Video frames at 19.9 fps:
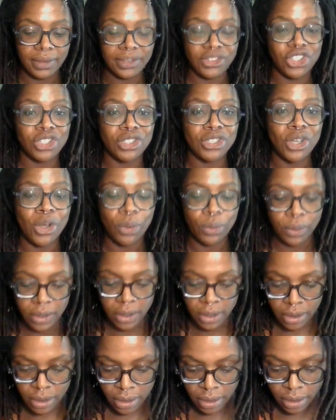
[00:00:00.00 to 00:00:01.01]
She's holding
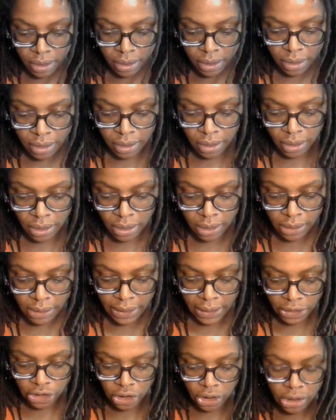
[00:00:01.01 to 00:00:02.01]
the looks
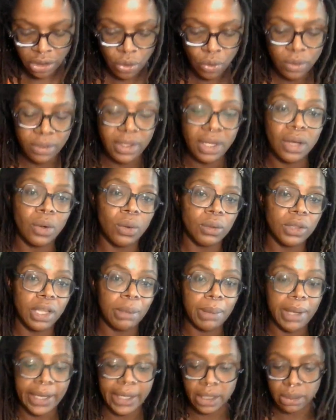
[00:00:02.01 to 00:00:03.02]
like she's holding the Holy
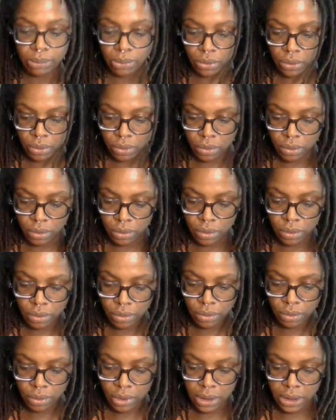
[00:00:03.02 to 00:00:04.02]
Bible,
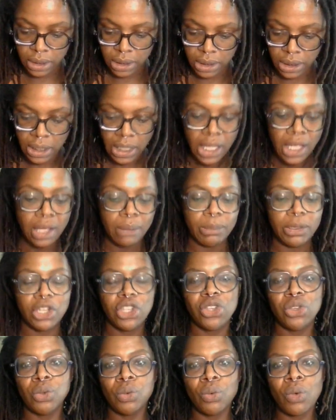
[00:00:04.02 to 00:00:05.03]
right?
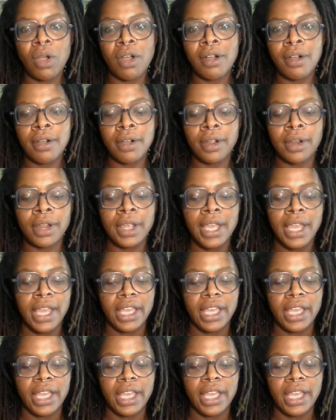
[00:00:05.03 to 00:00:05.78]
But you're